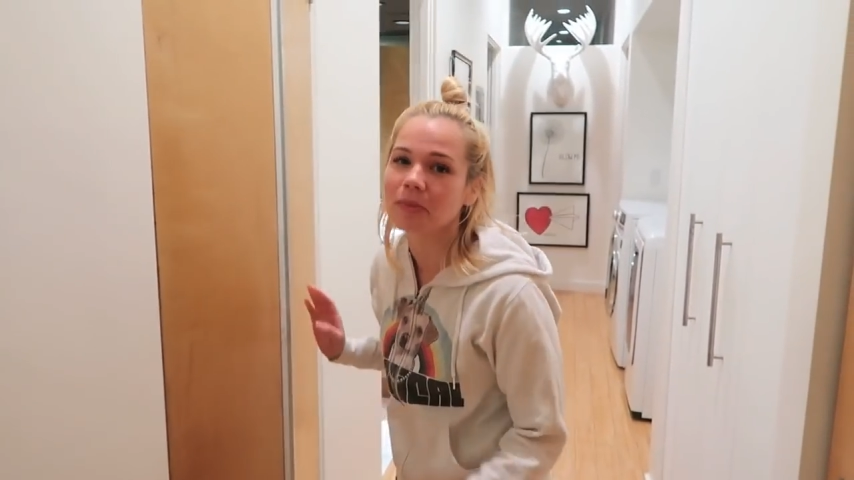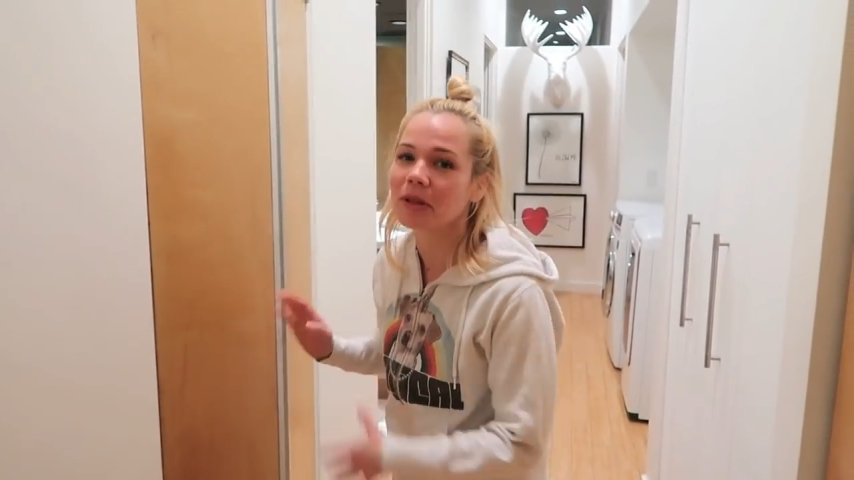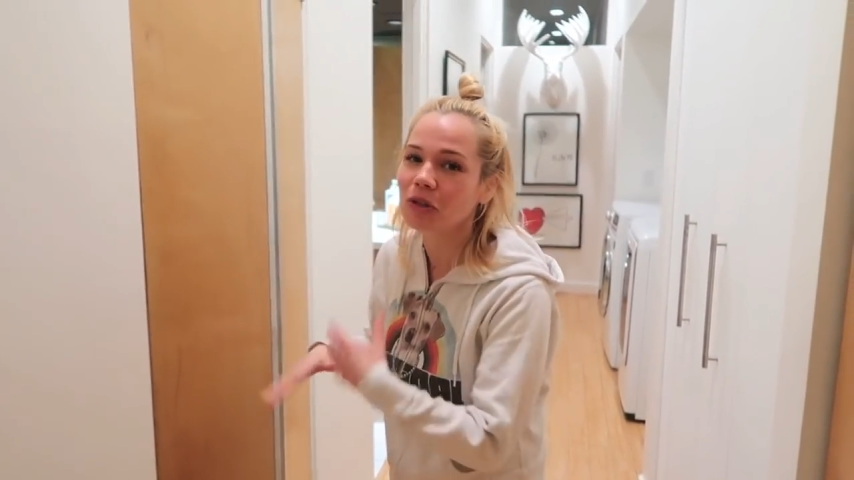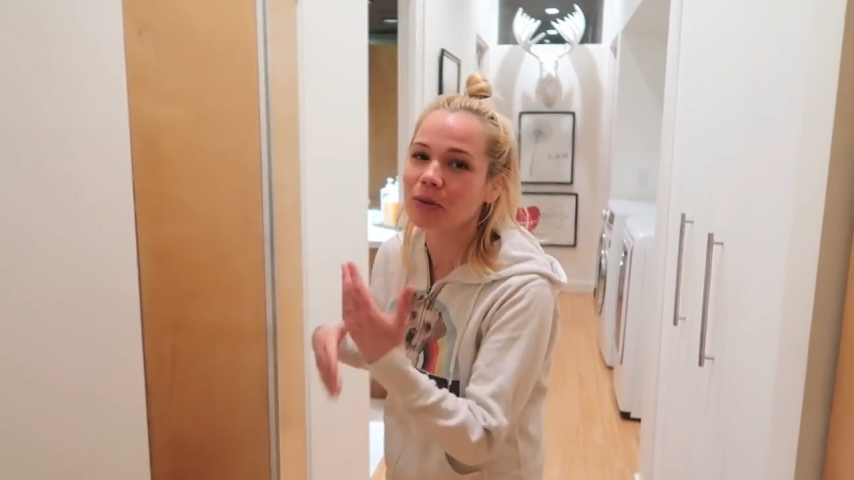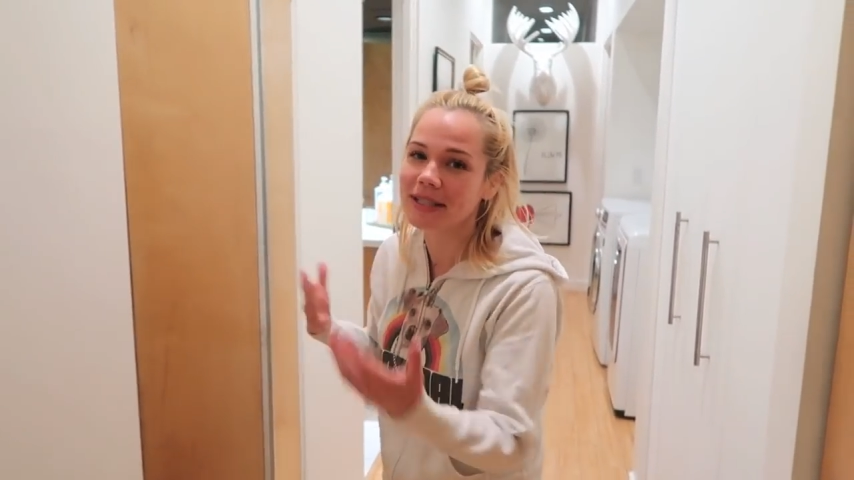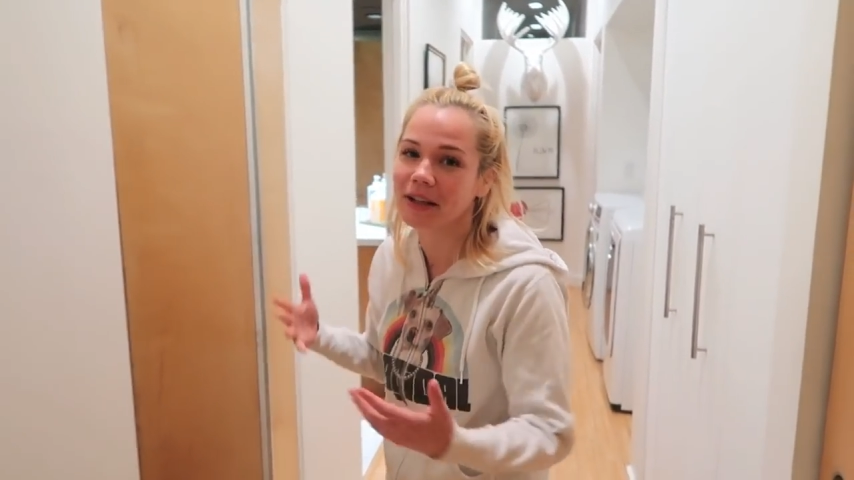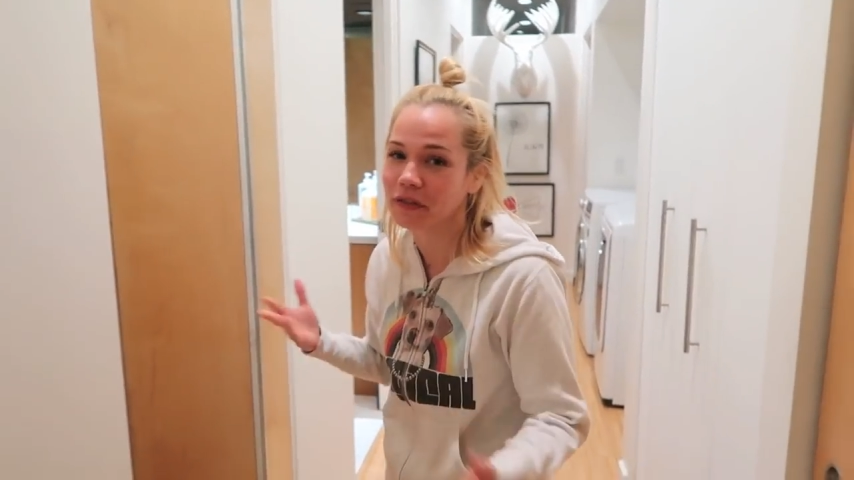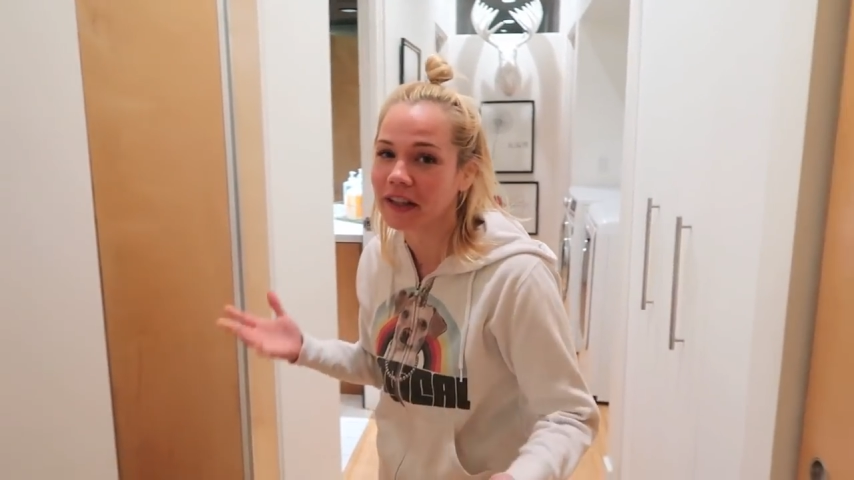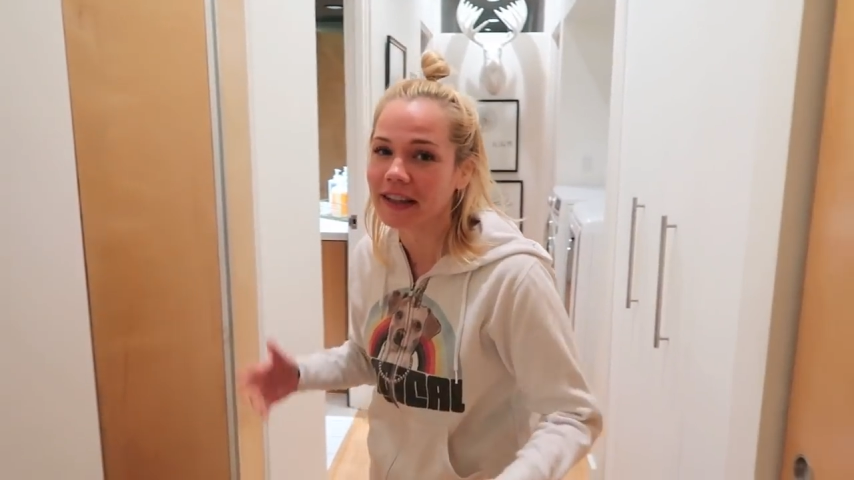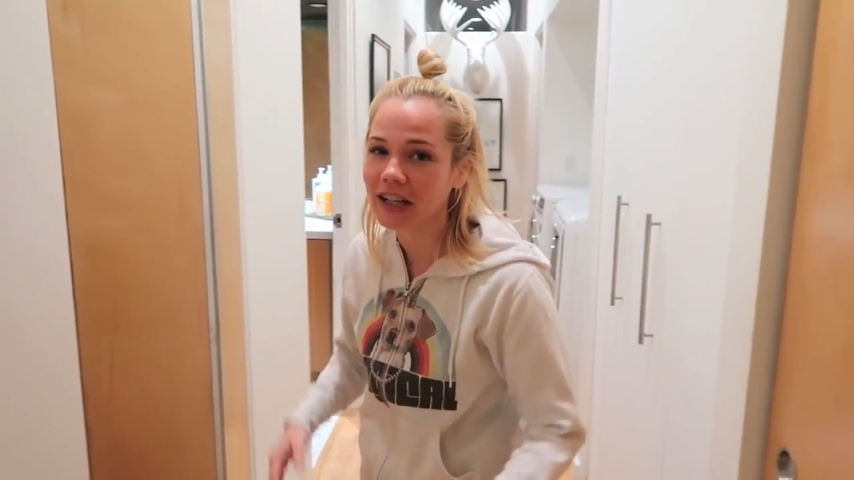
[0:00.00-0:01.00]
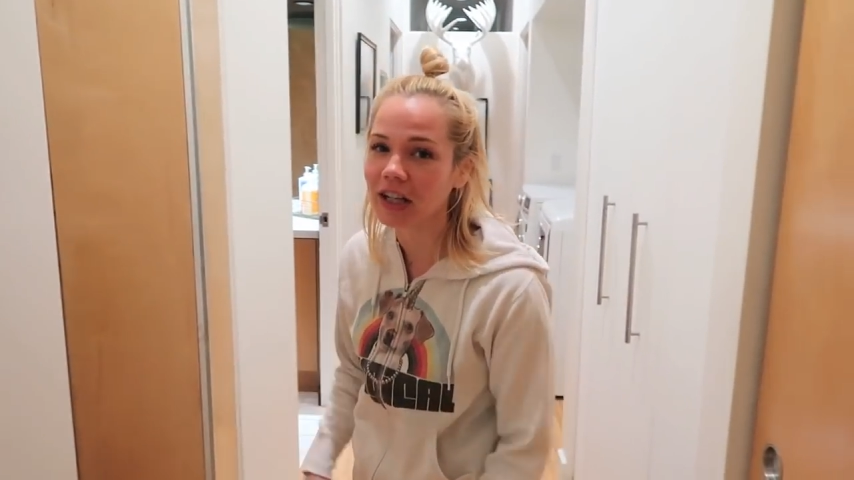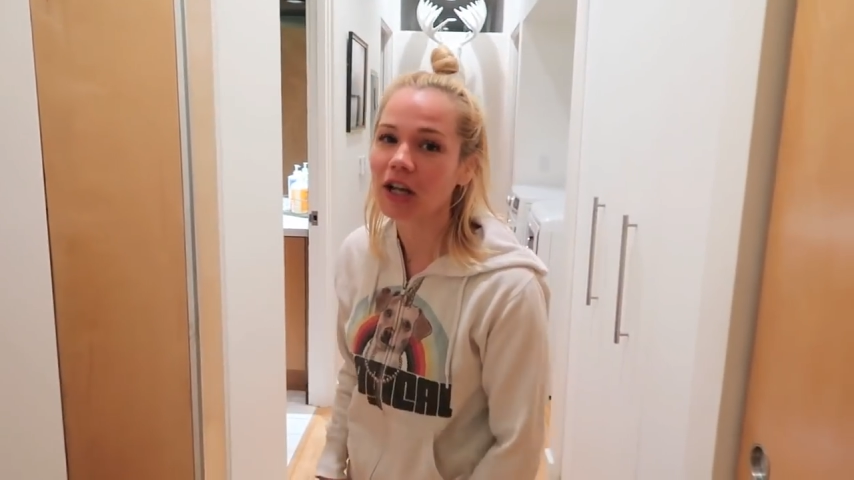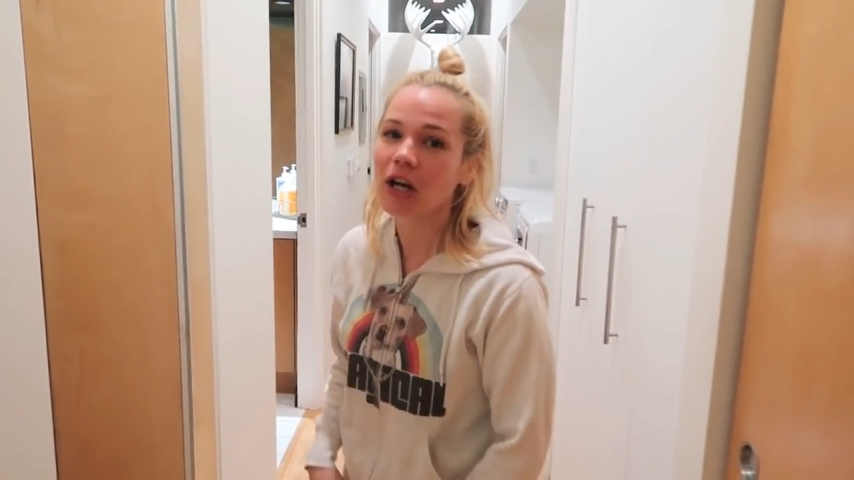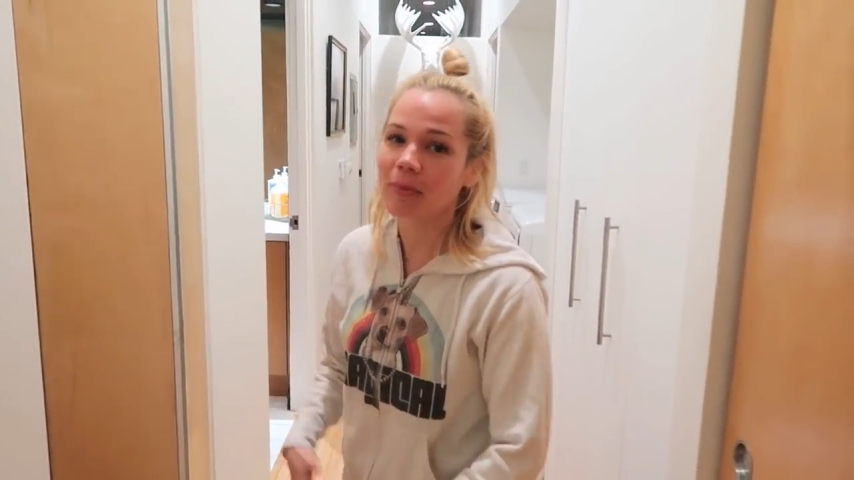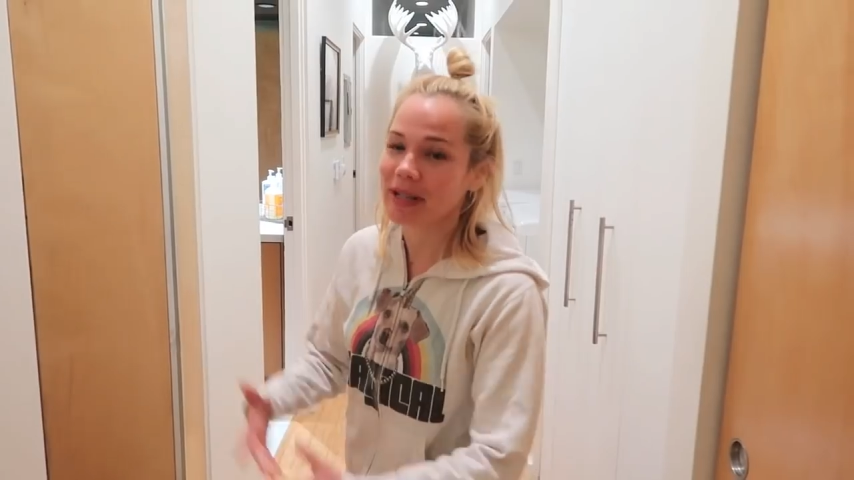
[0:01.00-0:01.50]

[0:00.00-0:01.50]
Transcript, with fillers: I mean, there was stuff in there,